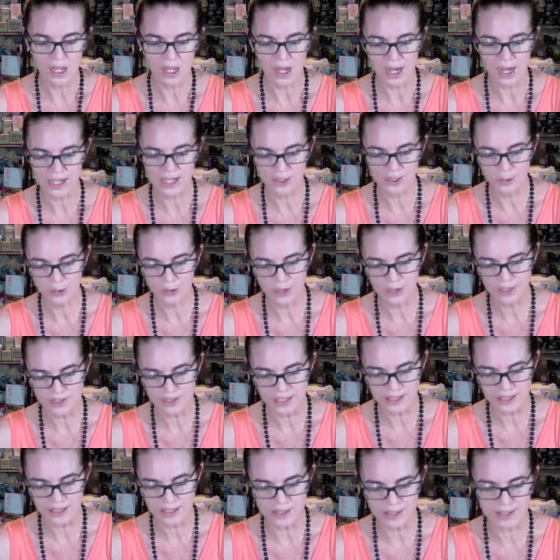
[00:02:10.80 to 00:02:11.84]
I do things
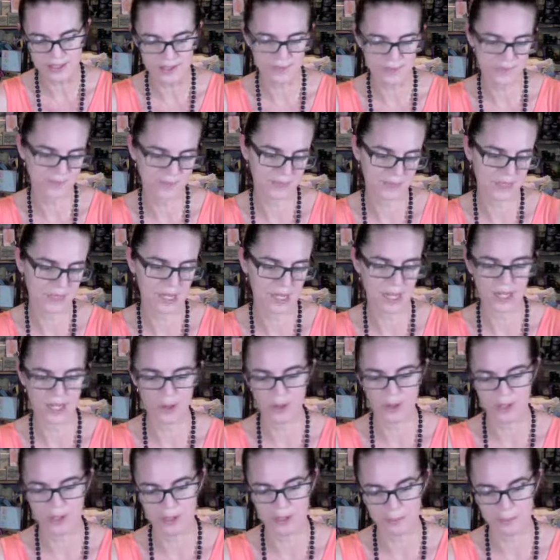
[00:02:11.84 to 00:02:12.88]
like this. I look
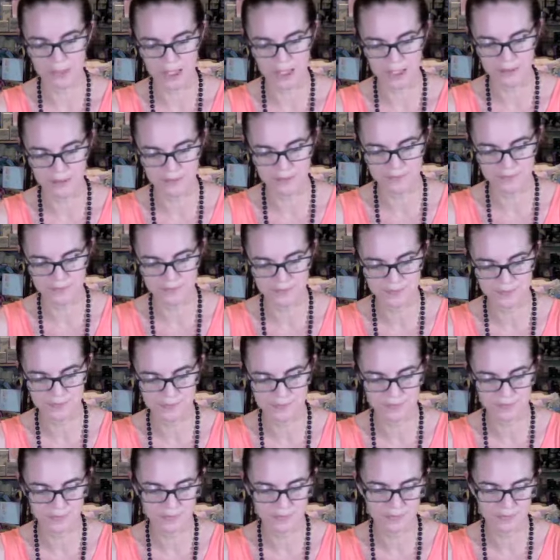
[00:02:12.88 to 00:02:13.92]
at them again
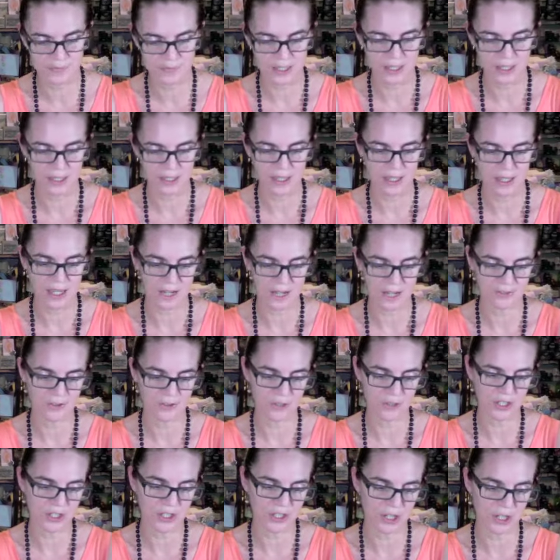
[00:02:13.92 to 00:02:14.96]
after
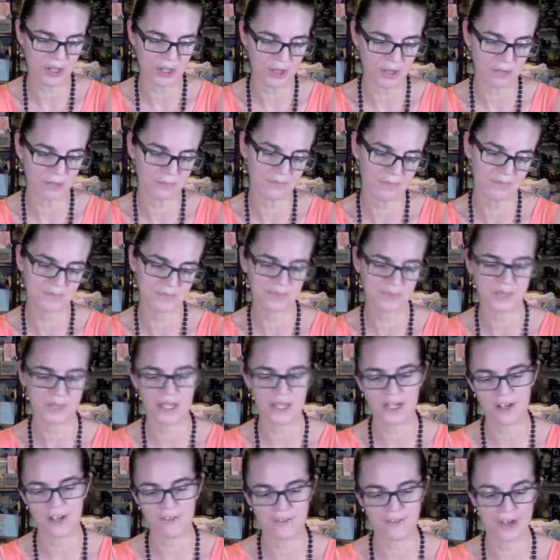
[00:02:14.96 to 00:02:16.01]
I share them, and
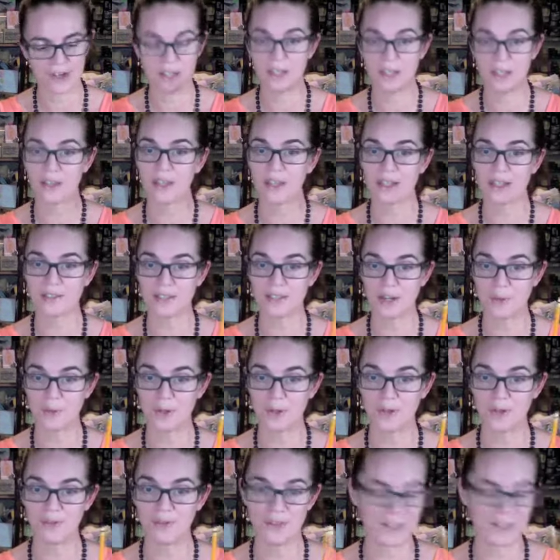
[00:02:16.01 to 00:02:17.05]
I find things that I want
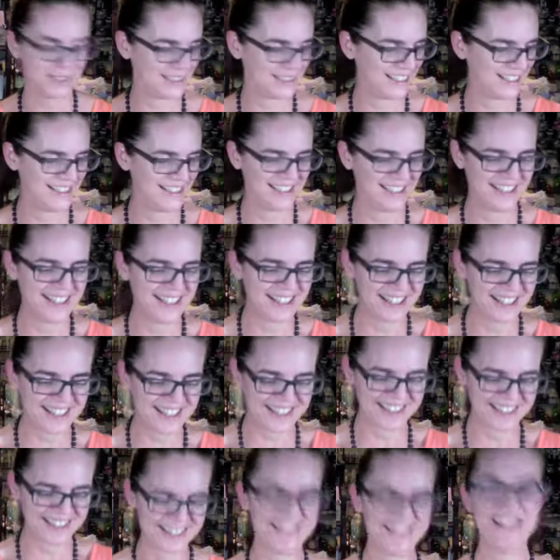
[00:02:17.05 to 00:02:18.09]
to fix.
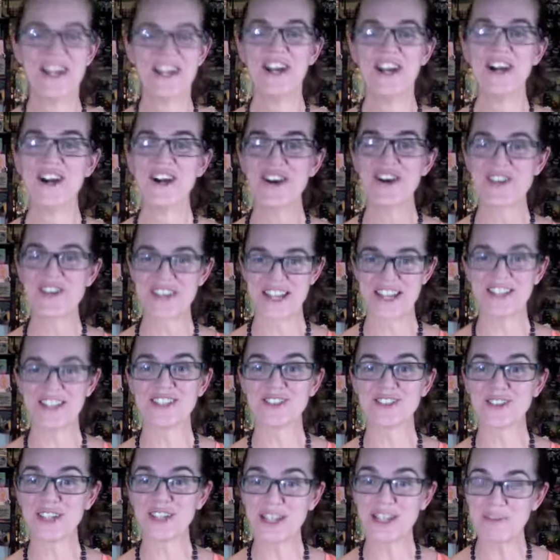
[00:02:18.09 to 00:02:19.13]
Okay,
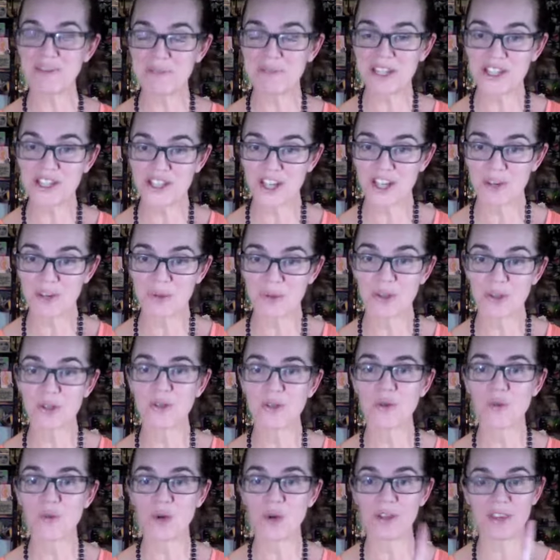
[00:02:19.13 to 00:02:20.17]
so let me share with you the
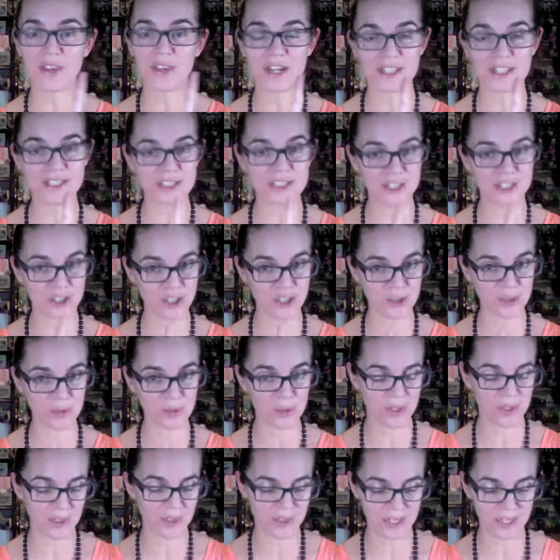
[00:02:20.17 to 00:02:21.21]
one that I started
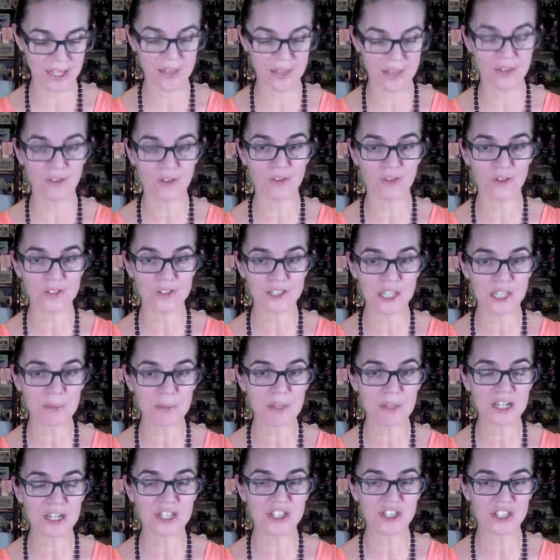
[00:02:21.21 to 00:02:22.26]
with. And the first time that
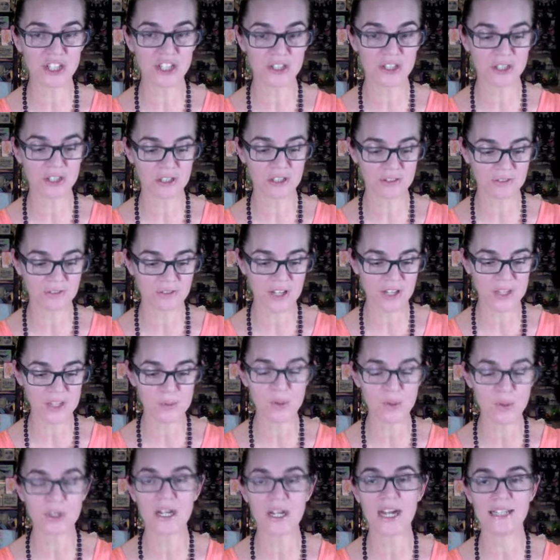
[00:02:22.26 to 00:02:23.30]
I shared it on
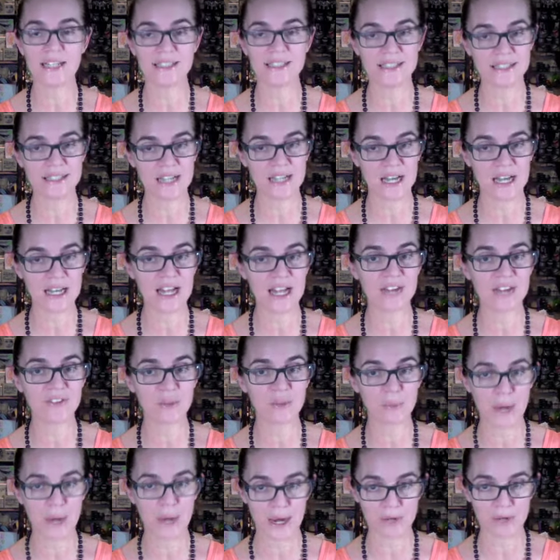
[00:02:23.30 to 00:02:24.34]
Facebook, I did not have a
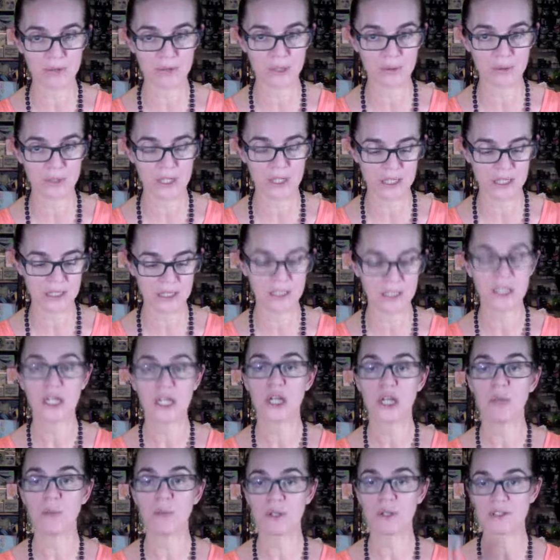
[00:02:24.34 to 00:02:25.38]
background on it
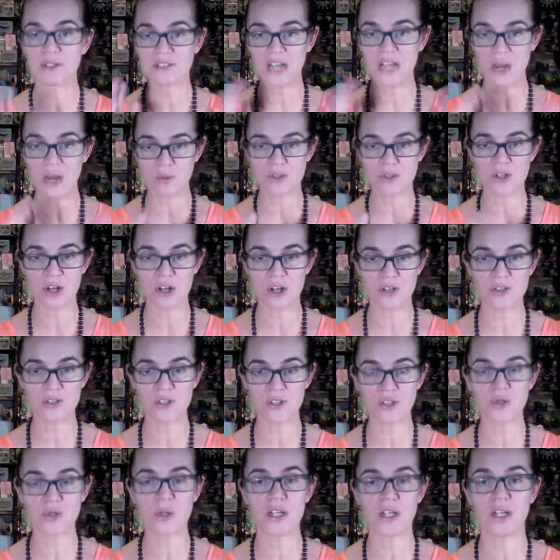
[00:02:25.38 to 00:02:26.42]
because I was
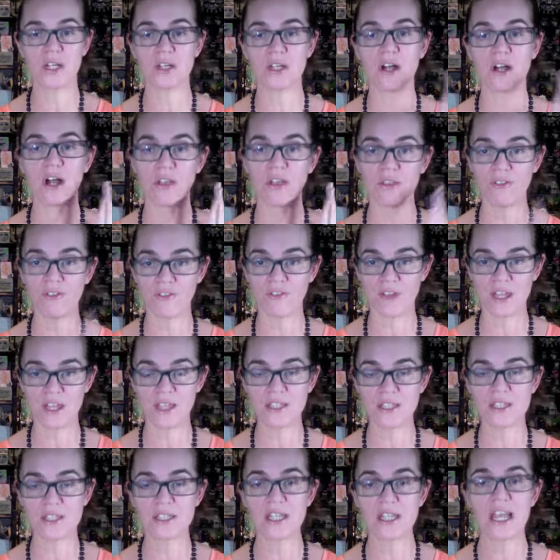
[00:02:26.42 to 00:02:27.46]
concentrated on the
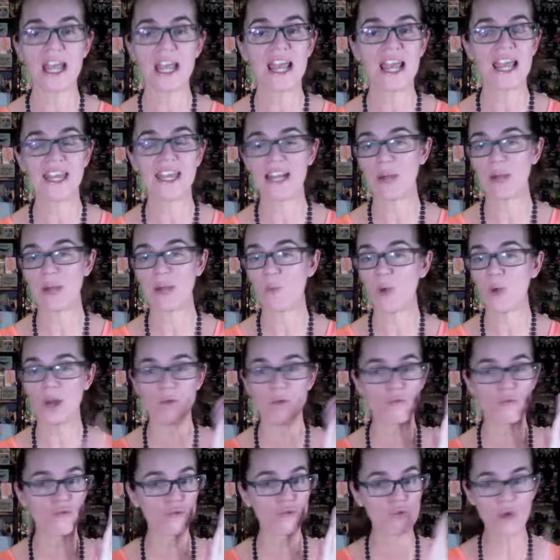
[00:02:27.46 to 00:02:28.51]
face, and I went
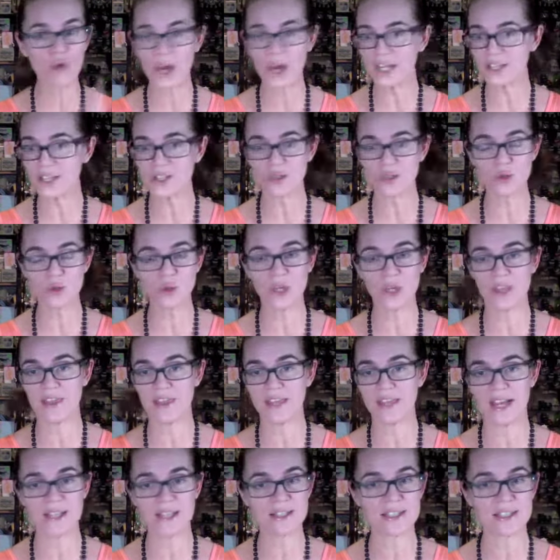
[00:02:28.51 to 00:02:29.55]
right to it
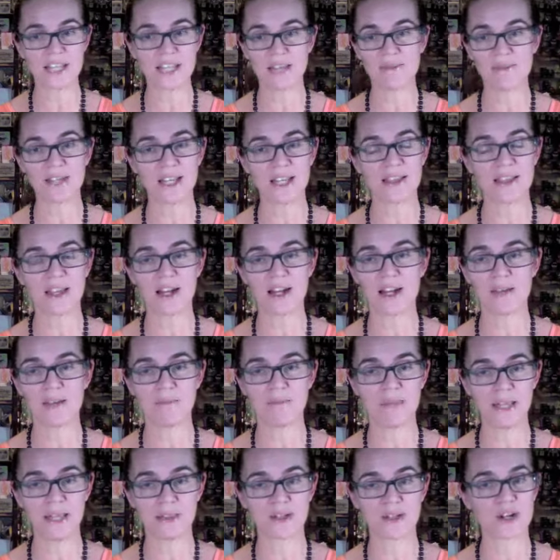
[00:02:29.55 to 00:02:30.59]
that same day that I
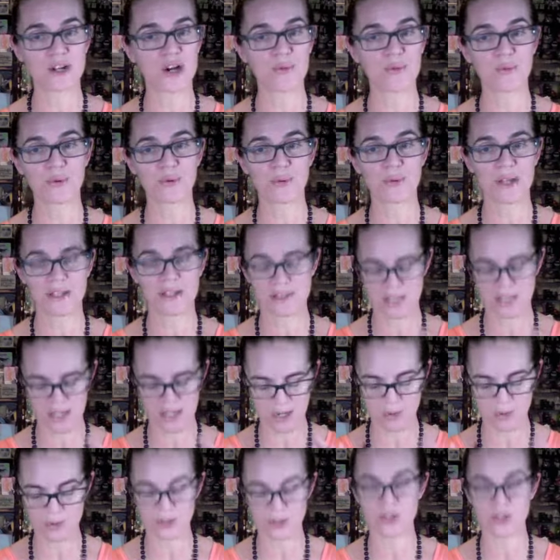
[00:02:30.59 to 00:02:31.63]
made the compromise that
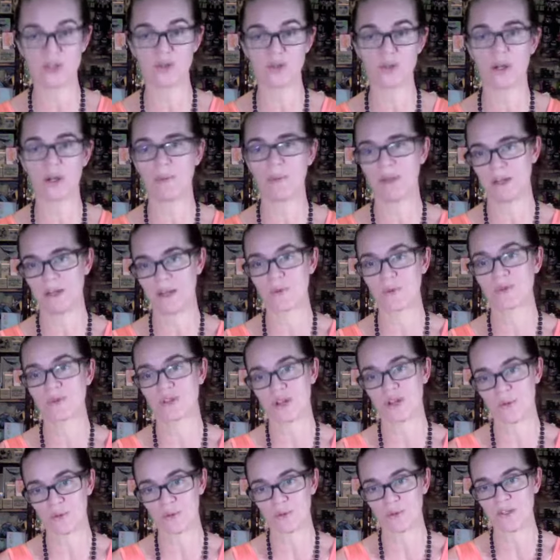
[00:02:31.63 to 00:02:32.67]
I was going to do. I mean, it was a
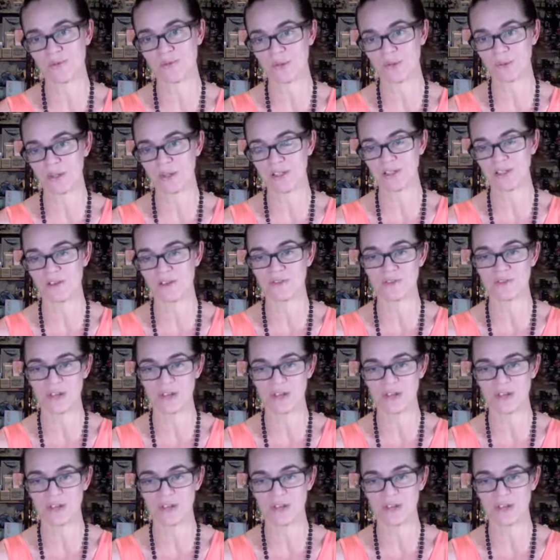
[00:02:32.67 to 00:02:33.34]
compromise with myself.